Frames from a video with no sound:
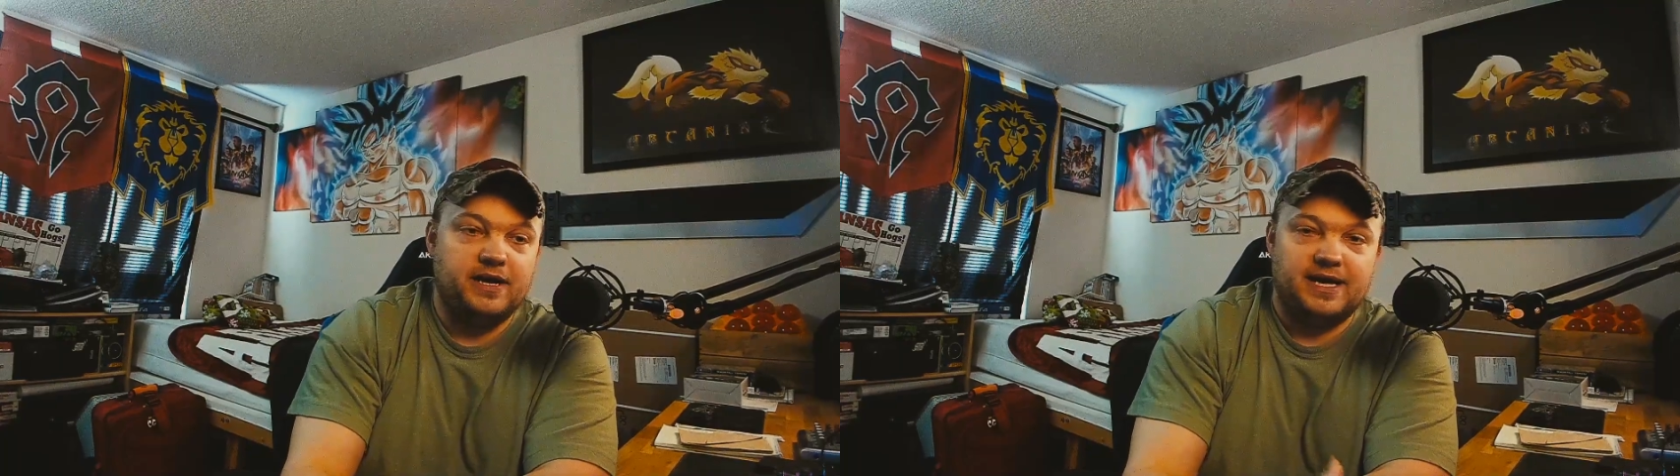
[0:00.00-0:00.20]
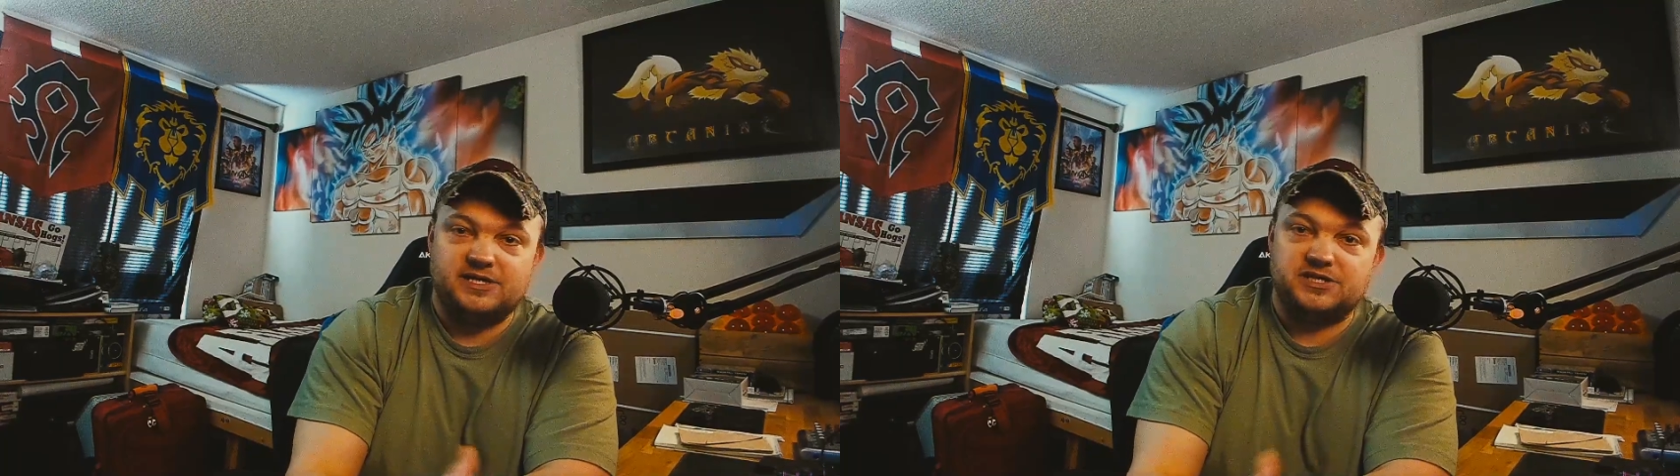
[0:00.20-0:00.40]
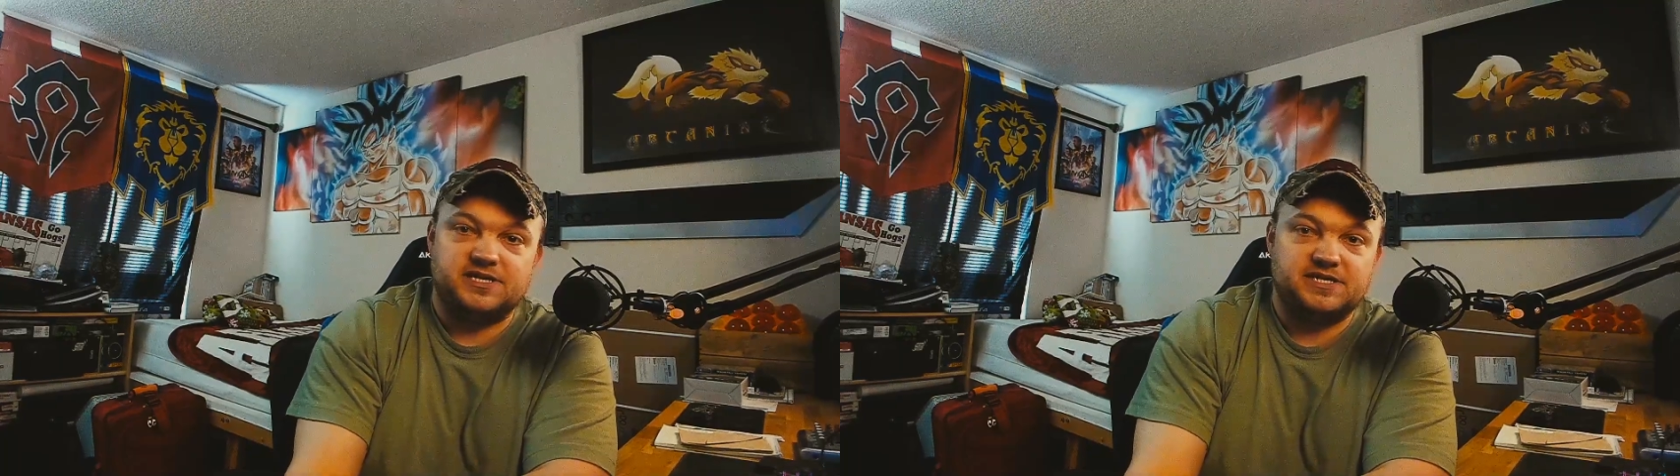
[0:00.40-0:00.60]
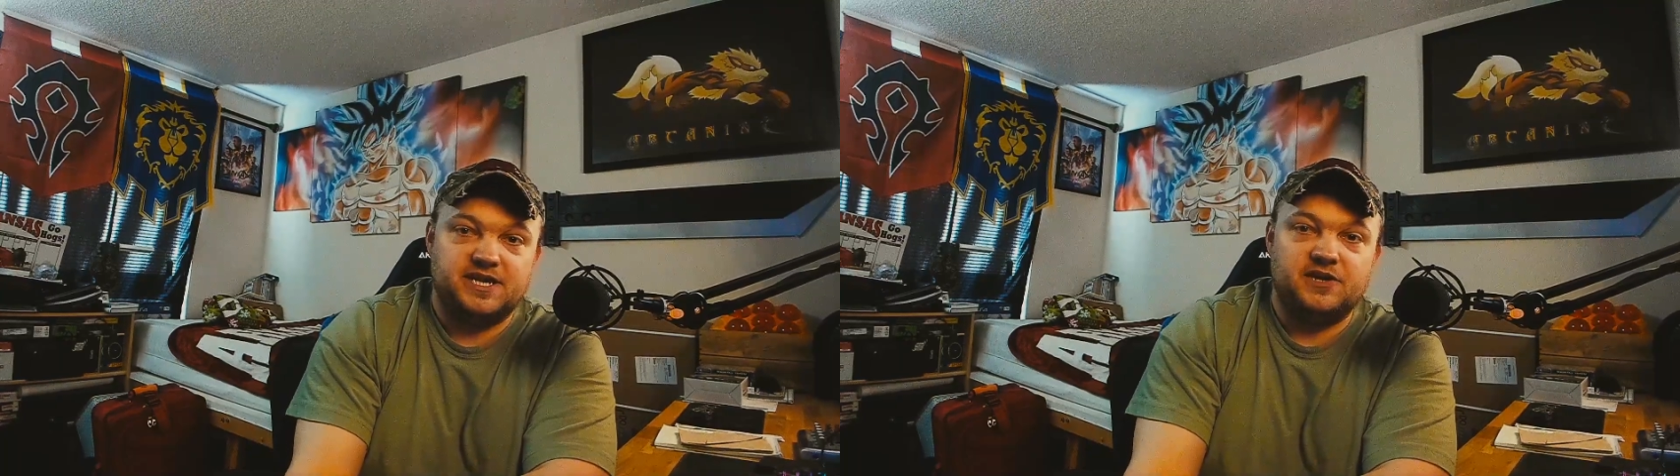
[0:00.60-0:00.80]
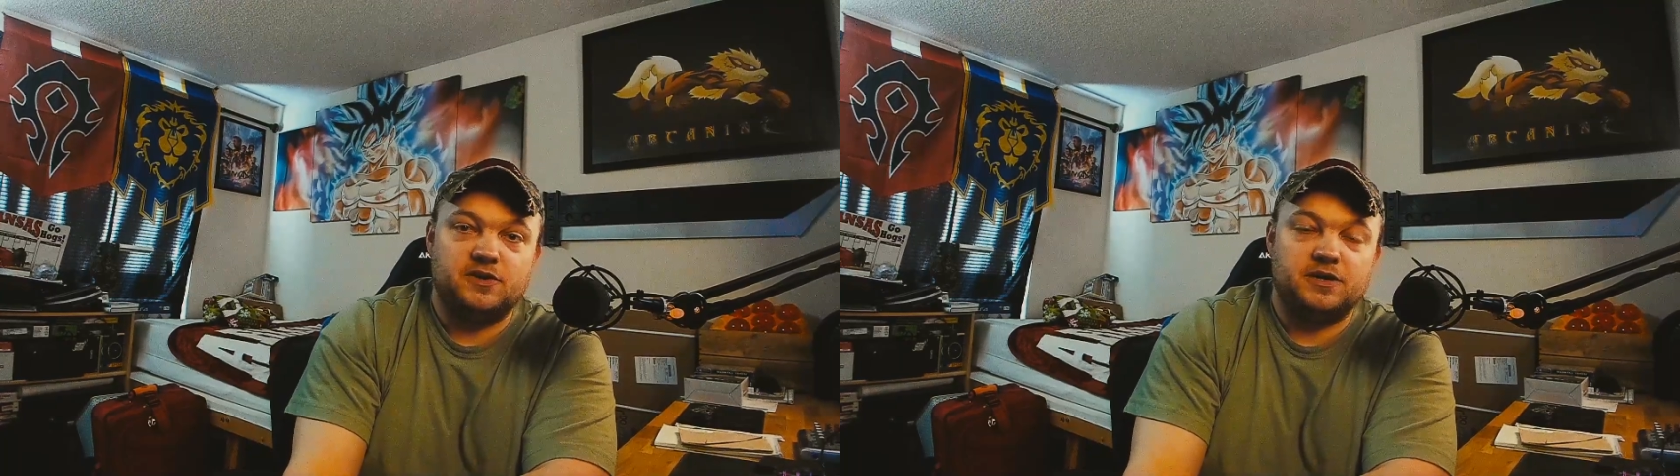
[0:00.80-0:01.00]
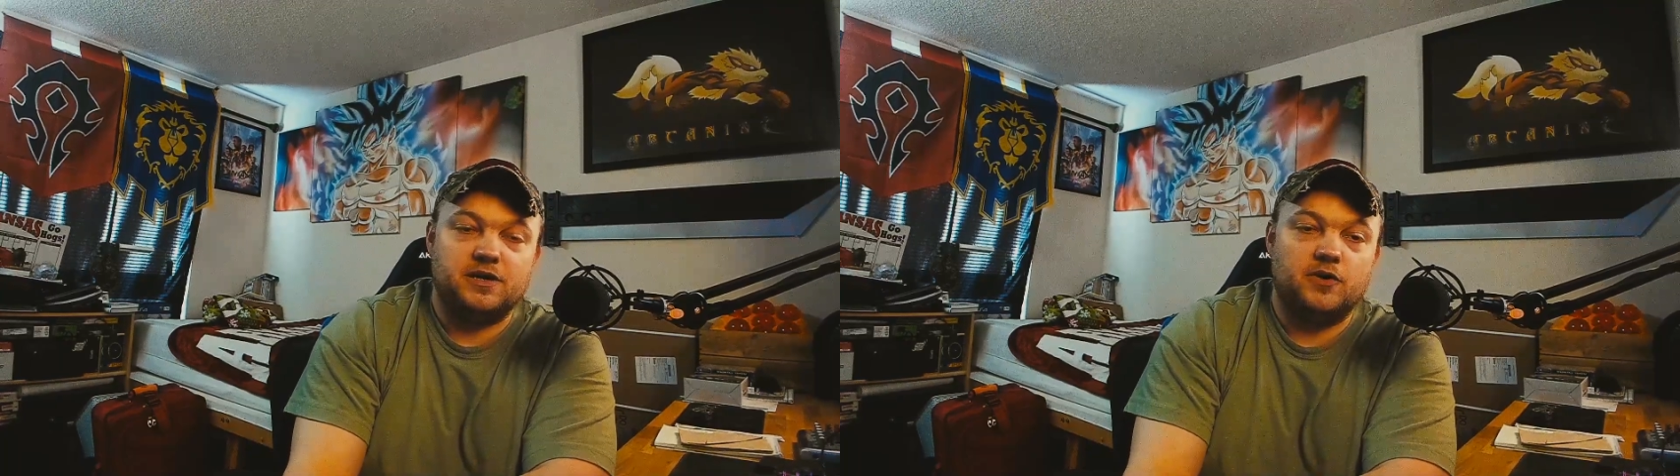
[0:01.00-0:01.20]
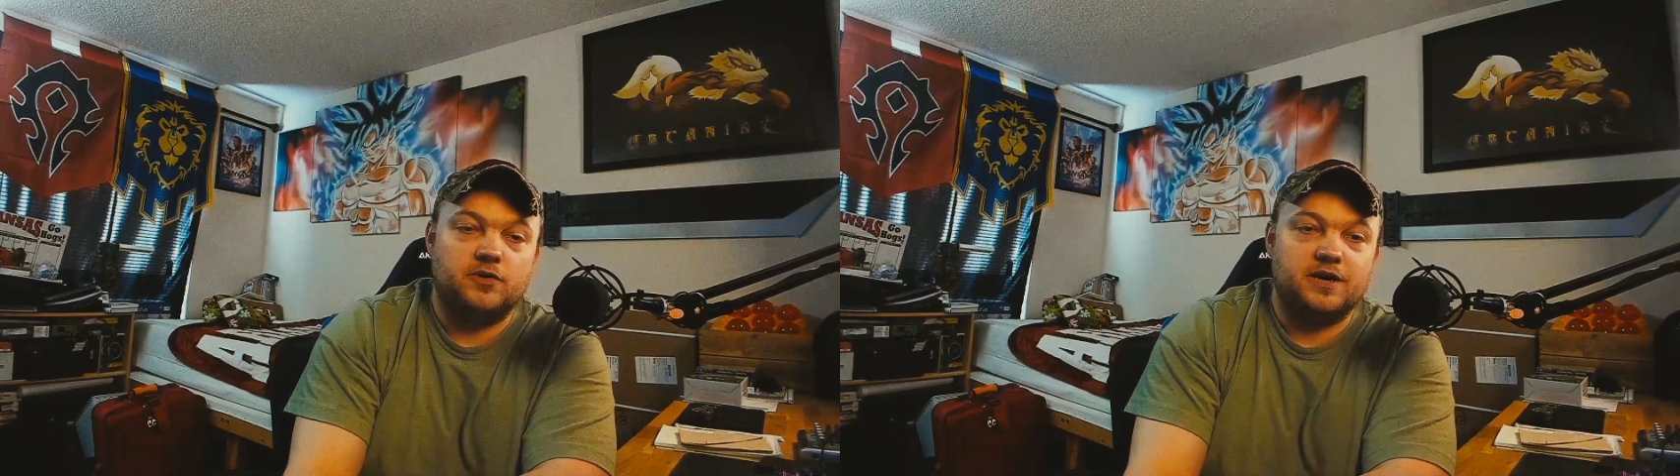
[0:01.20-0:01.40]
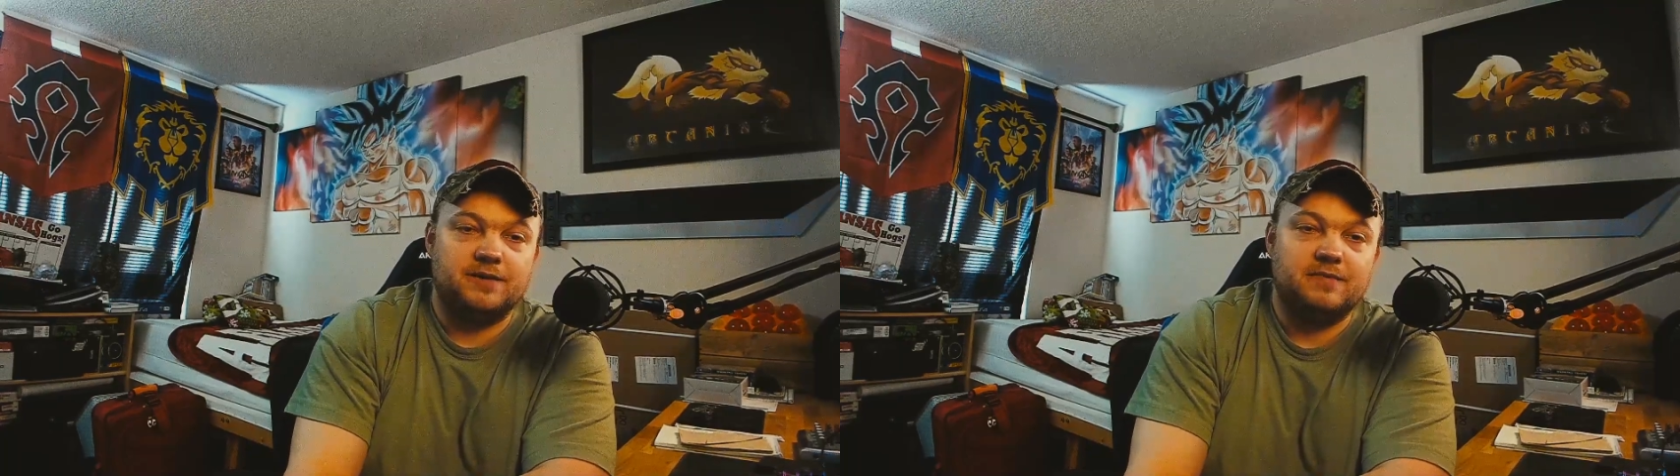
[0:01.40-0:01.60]
He can just continue to unload
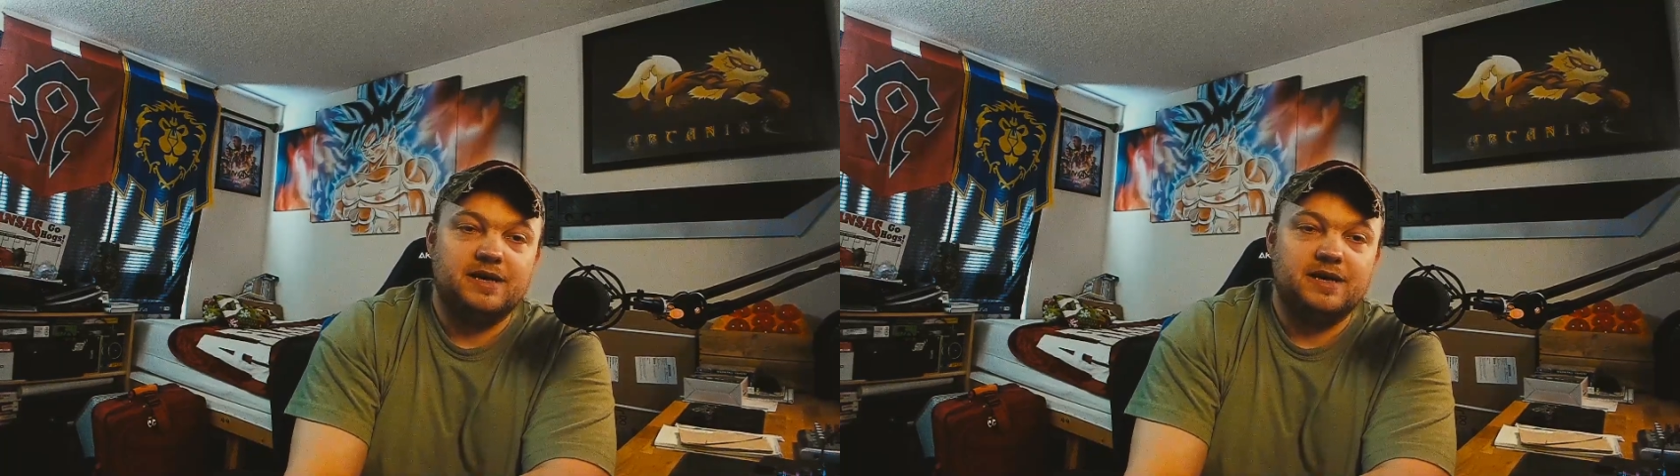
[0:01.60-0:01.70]
on him.